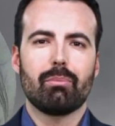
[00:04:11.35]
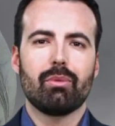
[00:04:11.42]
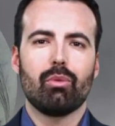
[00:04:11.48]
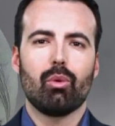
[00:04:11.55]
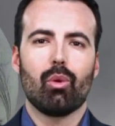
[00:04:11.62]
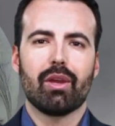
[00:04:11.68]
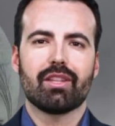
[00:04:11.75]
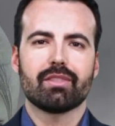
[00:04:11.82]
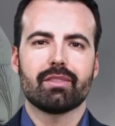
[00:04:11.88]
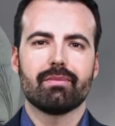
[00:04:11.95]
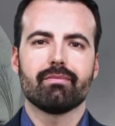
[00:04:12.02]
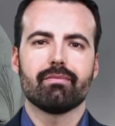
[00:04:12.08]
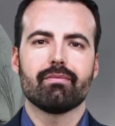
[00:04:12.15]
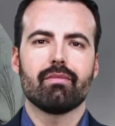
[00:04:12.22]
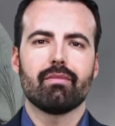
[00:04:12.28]
noise.
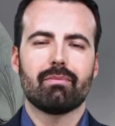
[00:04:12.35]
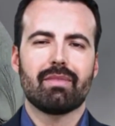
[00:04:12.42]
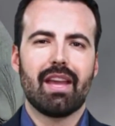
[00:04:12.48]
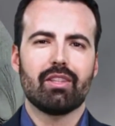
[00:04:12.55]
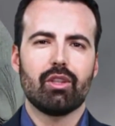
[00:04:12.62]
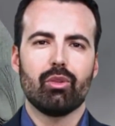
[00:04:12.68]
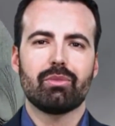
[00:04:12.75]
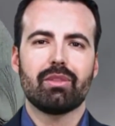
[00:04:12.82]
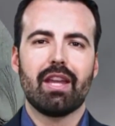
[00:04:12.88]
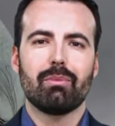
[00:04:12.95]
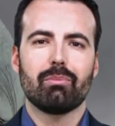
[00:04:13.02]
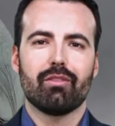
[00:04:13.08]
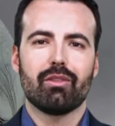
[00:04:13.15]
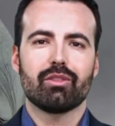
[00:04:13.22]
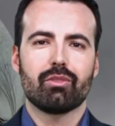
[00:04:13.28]
They know
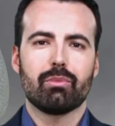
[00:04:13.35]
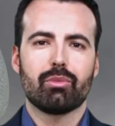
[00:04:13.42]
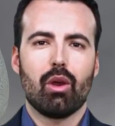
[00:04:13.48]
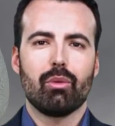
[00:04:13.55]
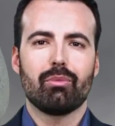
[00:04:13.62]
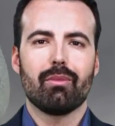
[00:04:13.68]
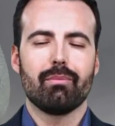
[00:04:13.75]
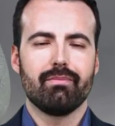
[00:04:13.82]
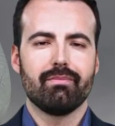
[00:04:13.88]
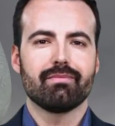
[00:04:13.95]
Davis is the problem.